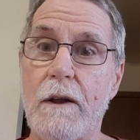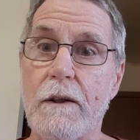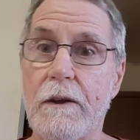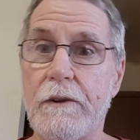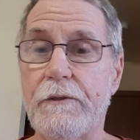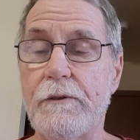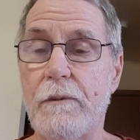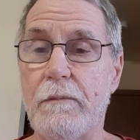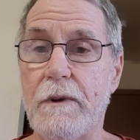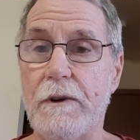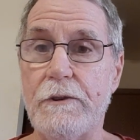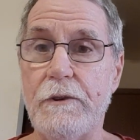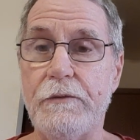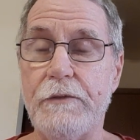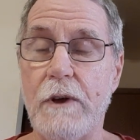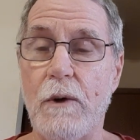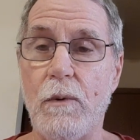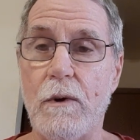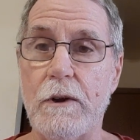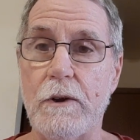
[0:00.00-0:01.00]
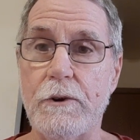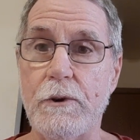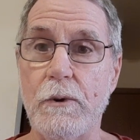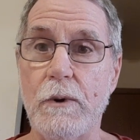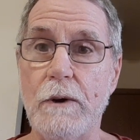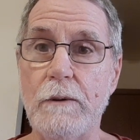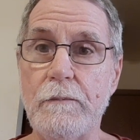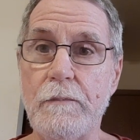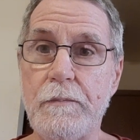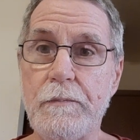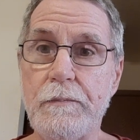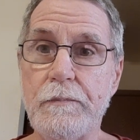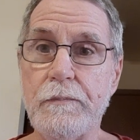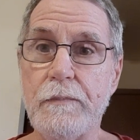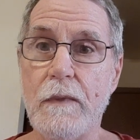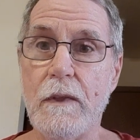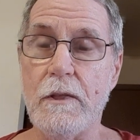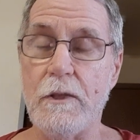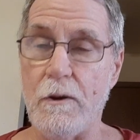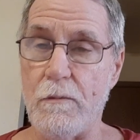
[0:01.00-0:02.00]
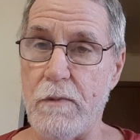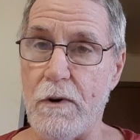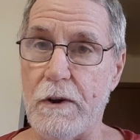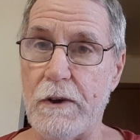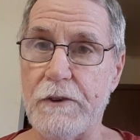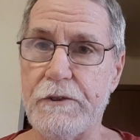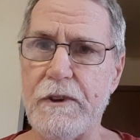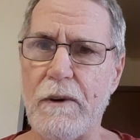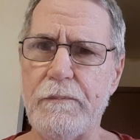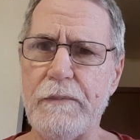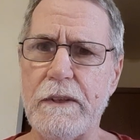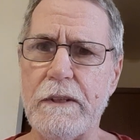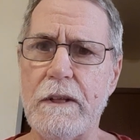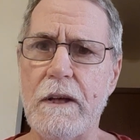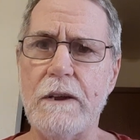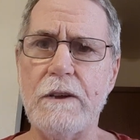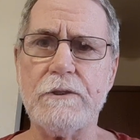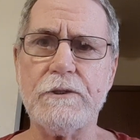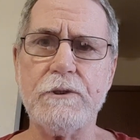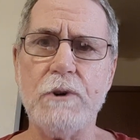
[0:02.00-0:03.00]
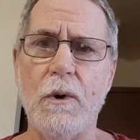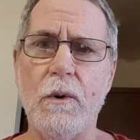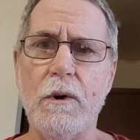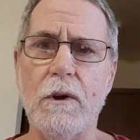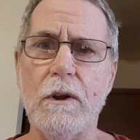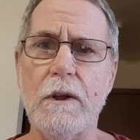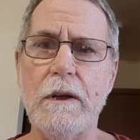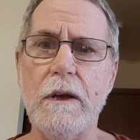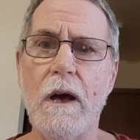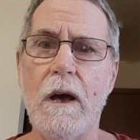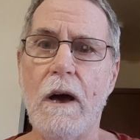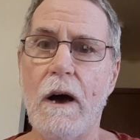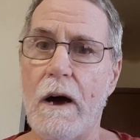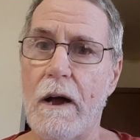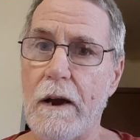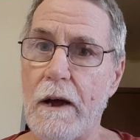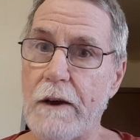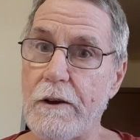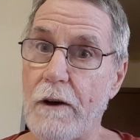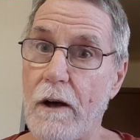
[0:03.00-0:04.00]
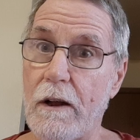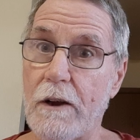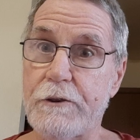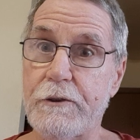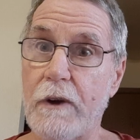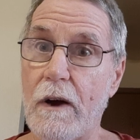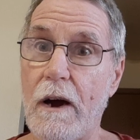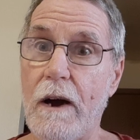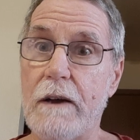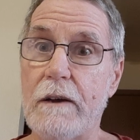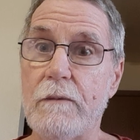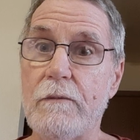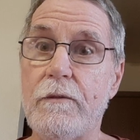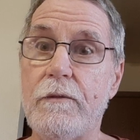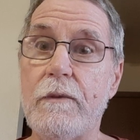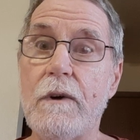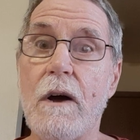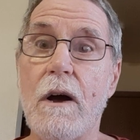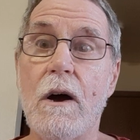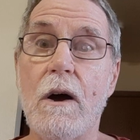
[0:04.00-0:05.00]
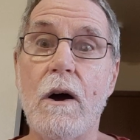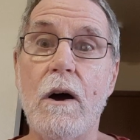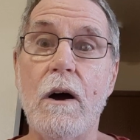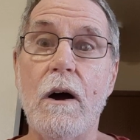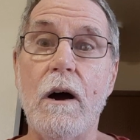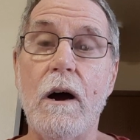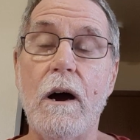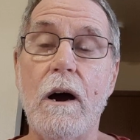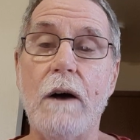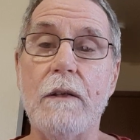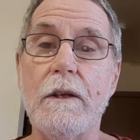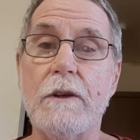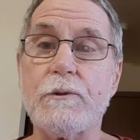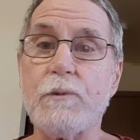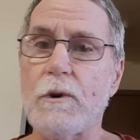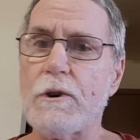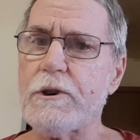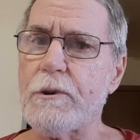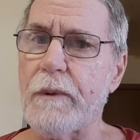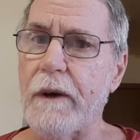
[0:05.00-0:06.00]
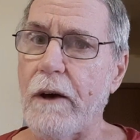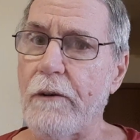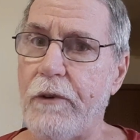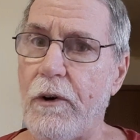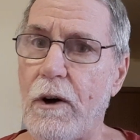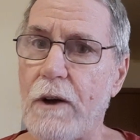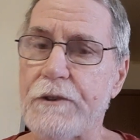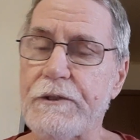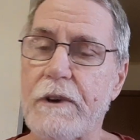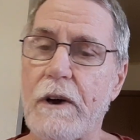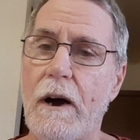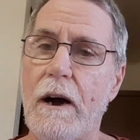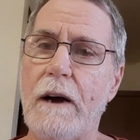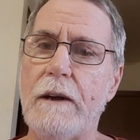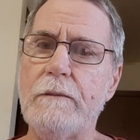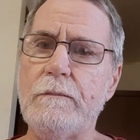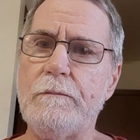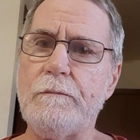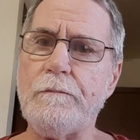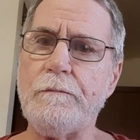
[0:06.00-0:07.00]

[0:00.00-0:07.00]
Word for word: That's their business. If they want to do it, they're burning something that is totally an idolatry item uh, that's worshiping a false god.